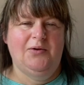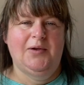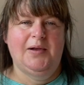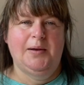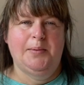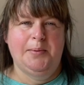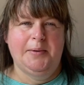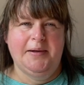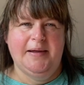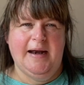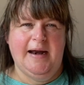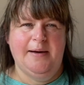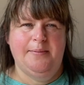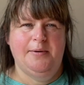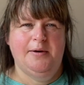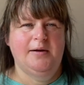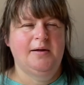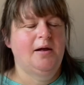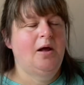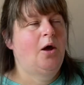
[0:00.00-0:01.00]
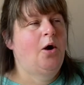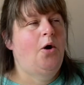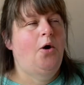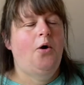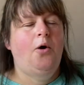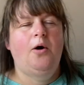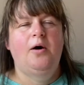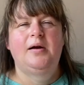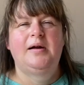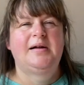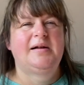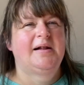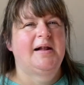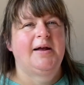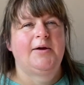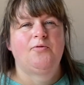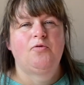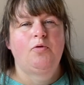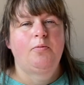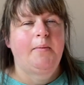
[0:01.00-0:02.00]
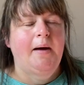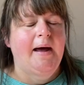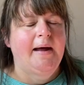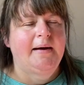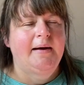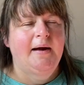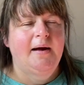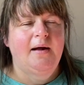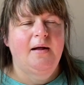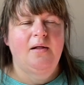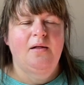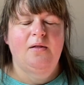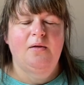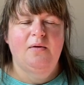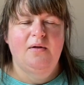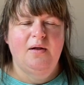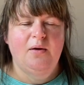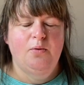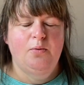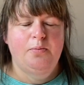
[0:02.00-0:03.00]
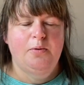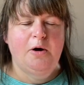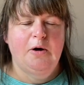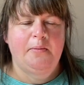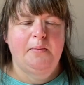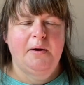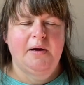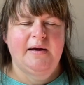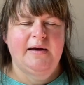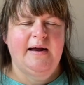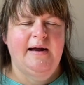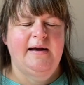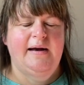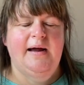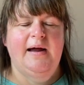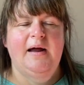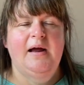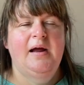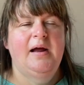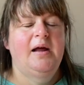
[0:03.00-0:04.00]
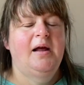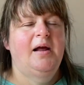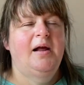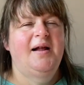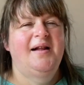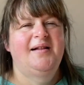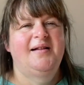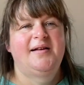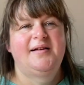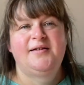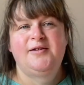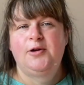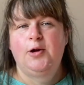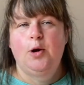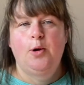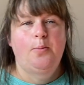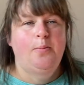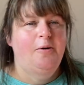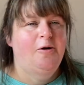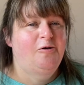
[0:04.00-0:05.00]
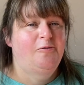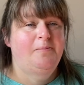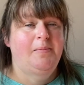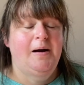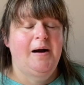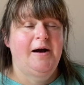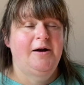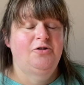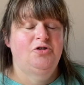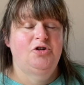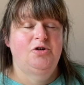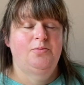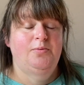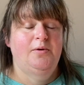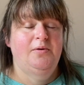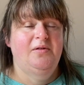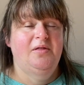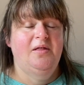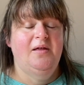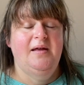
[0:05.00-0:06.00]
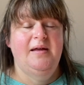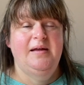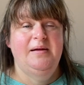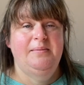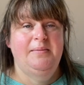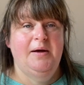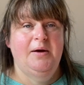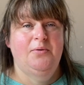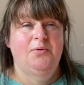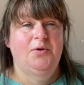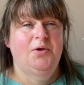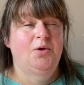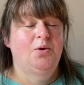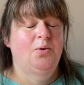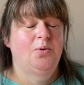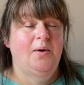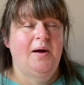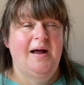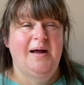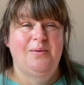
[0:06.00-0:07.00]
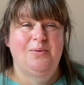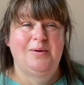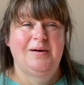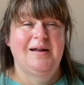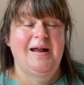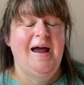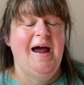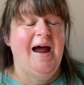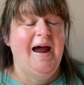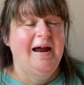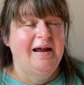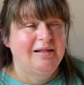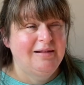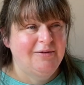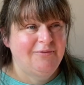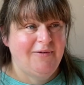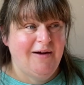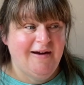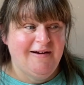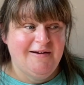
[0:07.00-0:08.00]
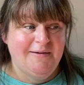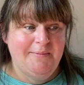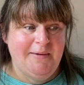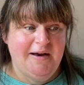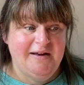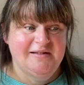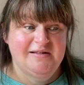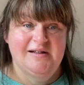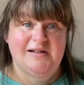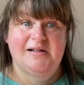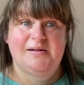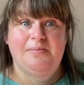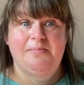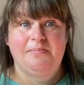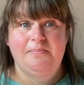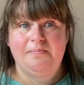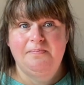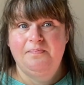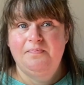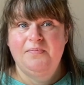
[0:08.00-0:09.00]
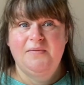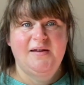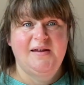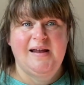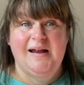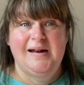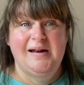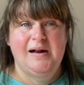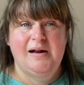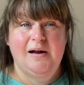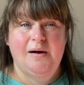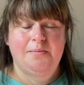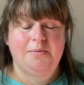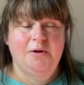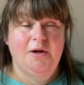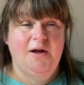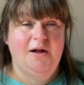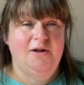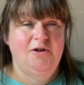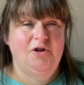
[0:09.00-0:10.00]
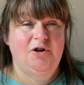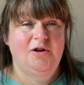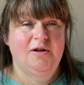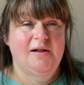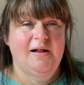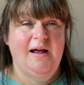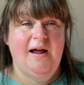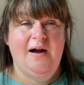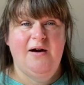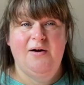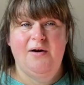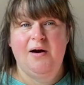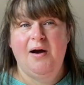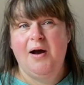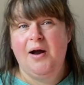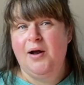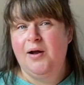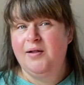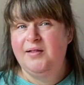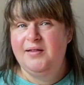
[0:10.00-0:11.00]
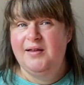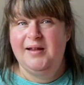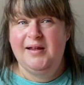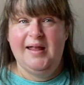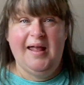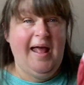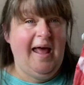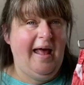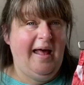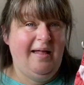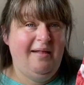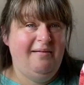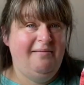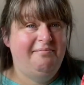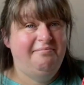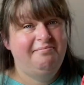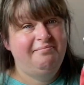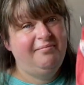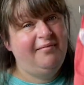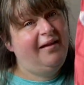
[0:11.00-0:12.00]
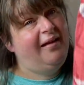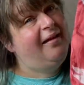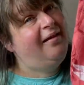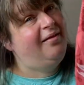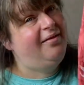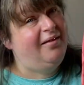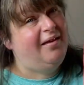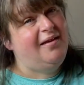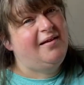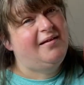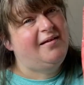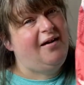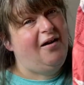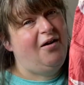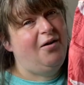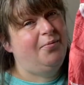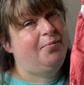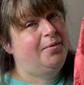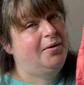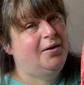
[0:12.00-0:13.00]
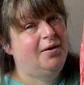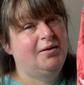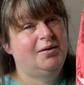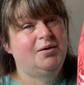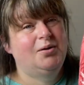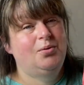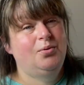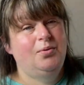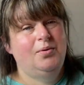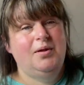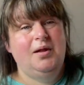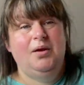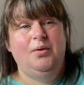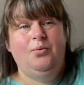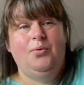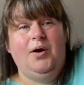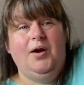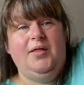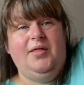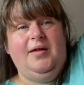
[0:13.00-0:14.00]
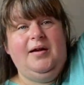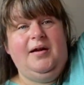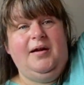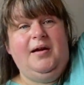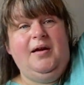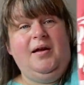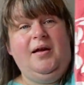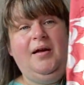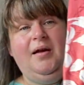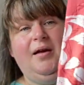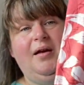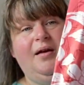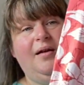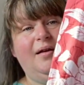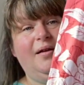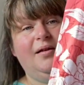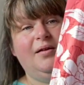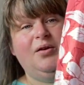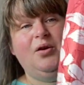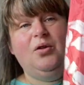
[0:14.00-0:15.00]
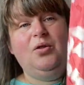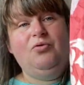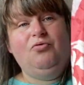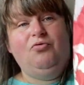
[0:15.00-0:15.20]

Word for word: subscribers. Honestly, Romana, the little pomegranate, does not bombard you with emails, so I would highly recommend this, signing up to a newsletter to get the skirt because totally worth it. And it's got the